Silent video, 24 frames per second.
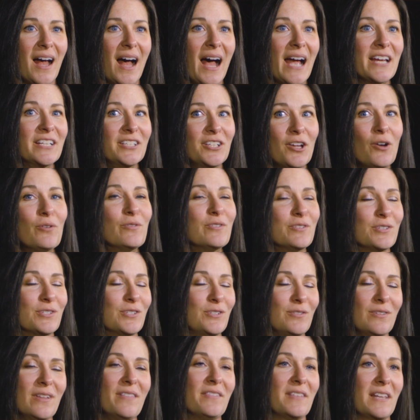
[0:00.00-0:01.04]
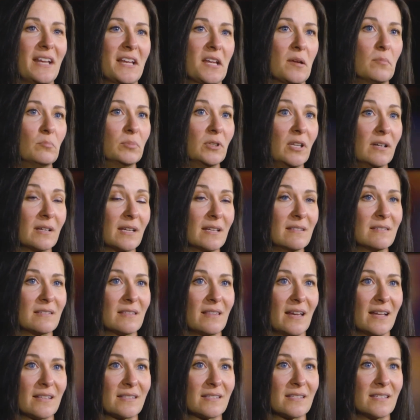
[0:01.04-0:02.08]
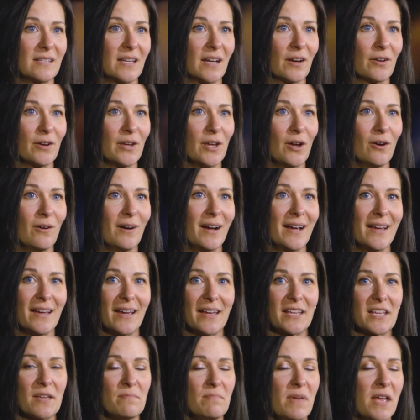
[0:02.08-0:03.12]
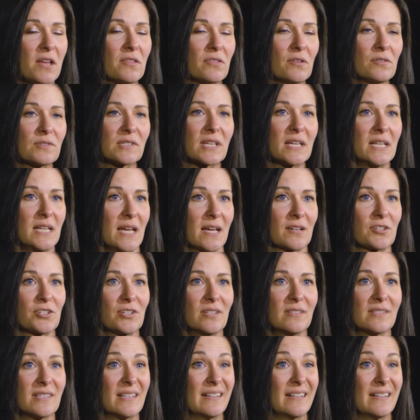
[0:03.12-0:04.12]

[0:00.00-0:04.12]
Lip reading: I know the student that I can plug into that scenario. I can make those connections,